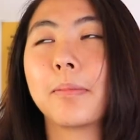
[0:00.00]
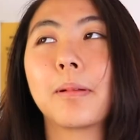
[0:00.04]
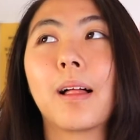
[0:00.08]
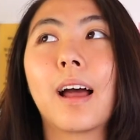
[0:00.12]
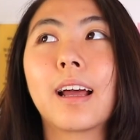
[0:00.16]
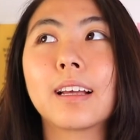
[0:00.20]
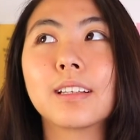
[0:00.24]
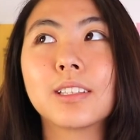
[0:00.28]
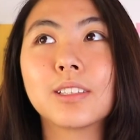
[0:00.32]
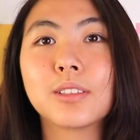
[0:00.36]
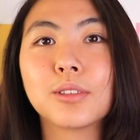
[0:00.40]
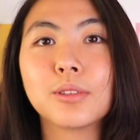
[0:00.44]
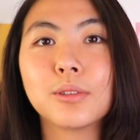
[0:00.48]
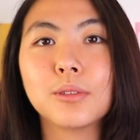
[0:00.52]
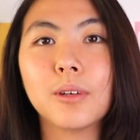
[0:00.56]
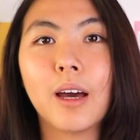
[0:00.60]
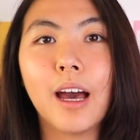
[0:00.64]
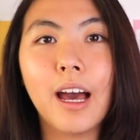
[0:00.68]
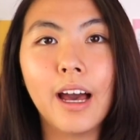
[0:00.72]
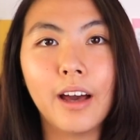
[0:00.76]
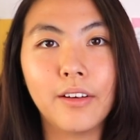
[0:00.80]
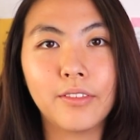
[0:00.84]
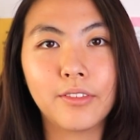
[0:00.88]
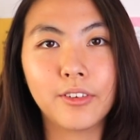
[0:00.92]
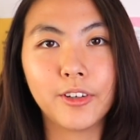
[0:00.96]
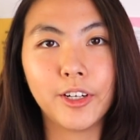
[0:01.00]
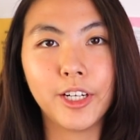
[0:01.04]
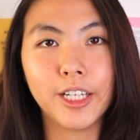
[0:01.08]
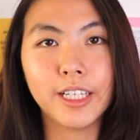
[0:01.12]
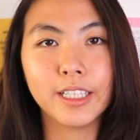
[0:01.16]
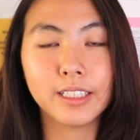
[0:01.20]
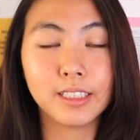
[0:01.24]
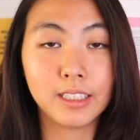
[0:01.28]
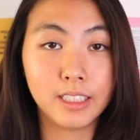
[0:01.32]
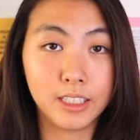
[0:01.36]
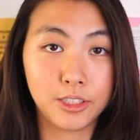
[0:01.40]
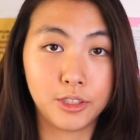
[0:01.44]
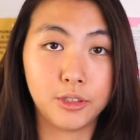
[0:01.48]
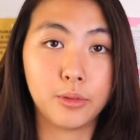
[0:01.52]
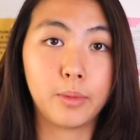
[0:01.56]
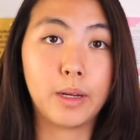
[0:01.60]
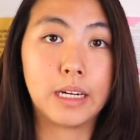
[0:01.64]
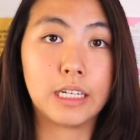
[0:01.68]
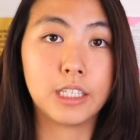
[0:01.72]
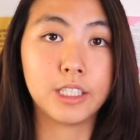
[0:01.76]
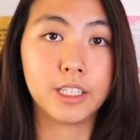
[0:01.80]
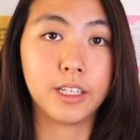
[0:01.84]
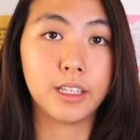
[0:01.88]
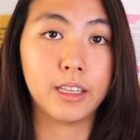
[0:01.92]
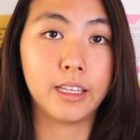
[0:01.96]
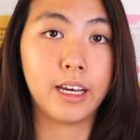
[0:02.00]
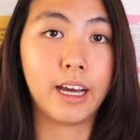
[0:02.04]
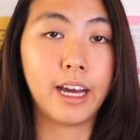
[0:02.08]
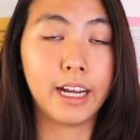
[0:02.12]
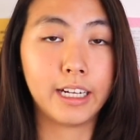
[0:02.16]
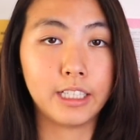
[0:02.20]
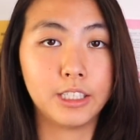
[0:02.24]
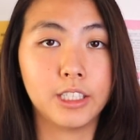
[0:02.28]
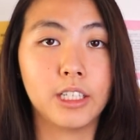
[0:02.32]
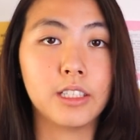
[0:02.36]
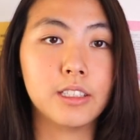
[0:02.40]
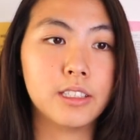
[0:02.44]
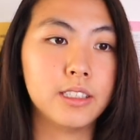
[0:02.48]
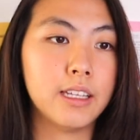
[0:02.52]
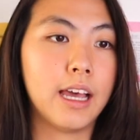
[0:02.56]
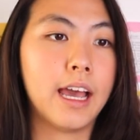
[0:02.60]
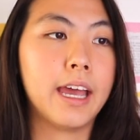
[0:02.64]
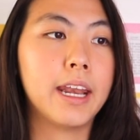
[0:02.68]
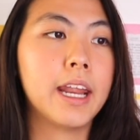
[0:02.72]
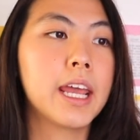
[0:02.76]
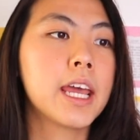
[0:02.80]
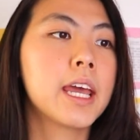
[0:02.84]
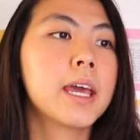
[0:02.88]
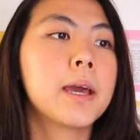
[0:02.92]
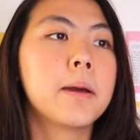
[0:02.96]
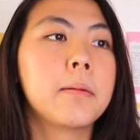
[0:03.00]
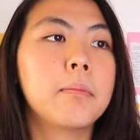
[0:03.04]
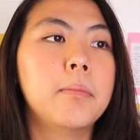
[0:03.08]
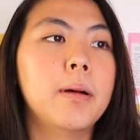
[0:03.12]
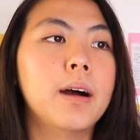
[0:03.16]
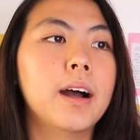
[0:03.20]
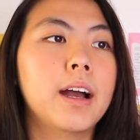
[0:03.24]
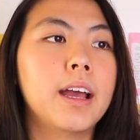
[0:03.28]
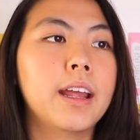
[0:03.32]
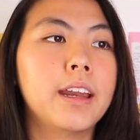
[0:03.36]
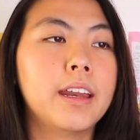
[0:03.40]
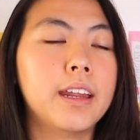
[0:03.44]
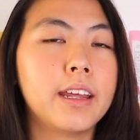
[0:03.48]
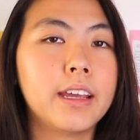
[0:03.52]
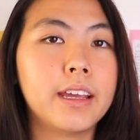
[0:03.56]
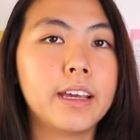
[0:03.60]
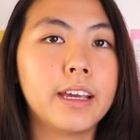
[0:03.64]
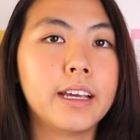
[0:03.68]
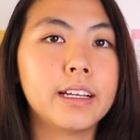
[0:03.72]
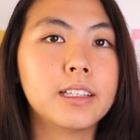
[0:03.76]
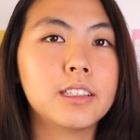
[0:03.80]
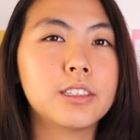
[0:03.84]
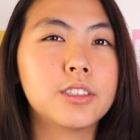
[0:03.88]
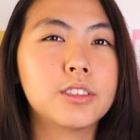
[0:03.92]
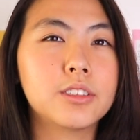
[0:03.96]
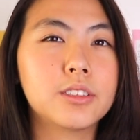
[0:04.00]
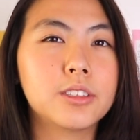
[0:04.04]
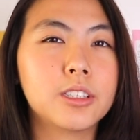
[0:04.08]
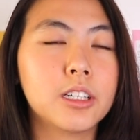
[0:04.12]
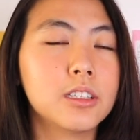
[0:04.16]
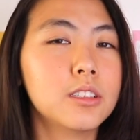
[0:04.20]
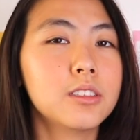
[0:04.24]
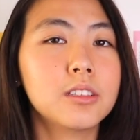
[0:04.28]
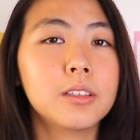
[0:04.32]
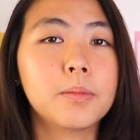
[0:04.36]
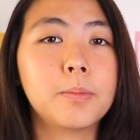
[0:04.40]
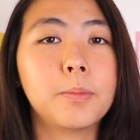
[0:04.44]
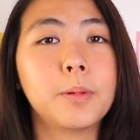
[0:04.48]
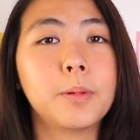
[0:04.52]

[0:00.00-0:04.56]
applies to every situation that I just said, but it's just to